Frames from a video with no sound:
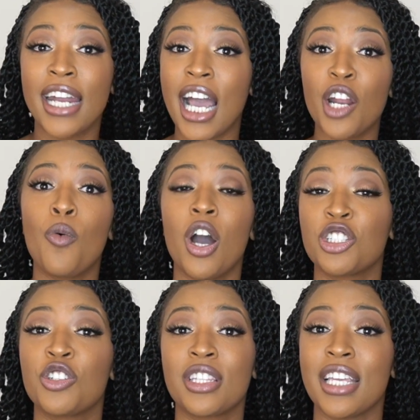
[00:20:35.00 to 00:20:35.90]
And I don't
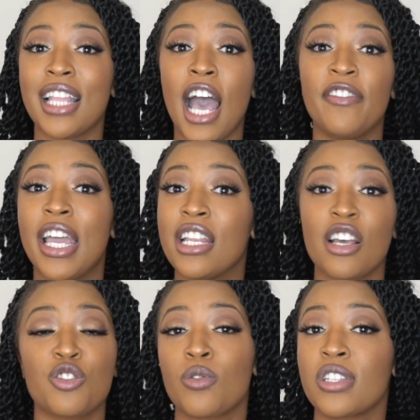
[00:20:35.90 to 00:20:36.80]
want you to think that I have any
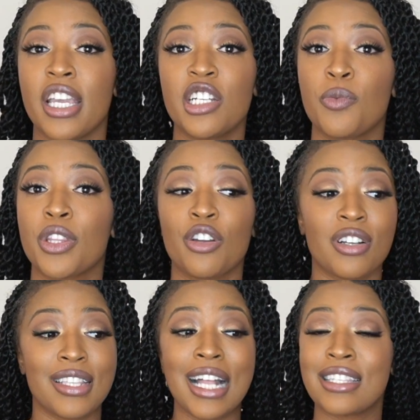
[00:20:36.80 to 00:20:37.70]
association with her
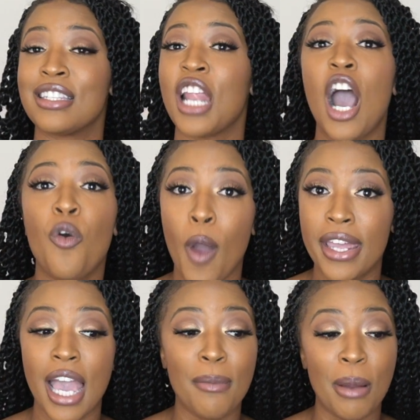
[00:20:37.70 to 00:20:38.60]
because that's not who
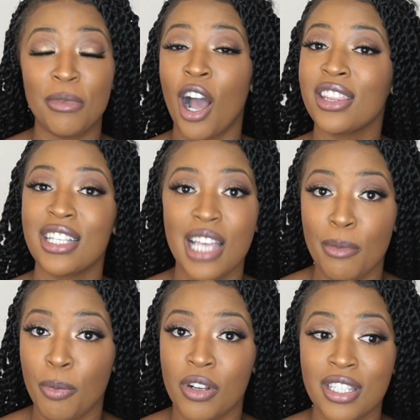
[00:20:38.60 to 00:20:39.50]
I am. I'm not that
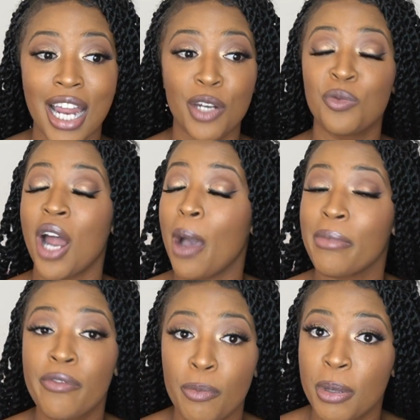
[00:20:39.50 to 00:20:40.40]
type of person. I do
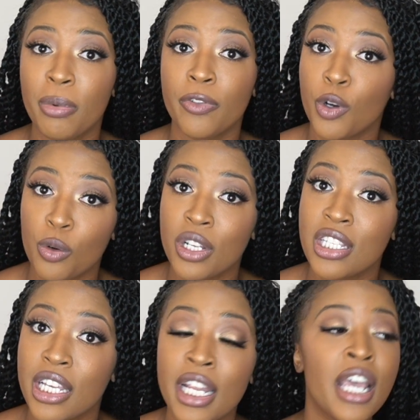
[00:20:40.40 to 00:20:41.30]
not beef with people for no
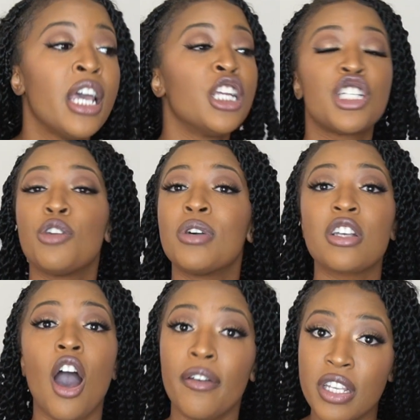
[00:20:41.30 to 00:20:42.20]
reason. She was
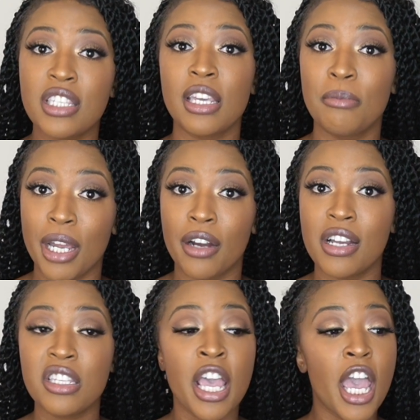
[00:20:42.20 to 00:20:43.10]
obviously embarrassed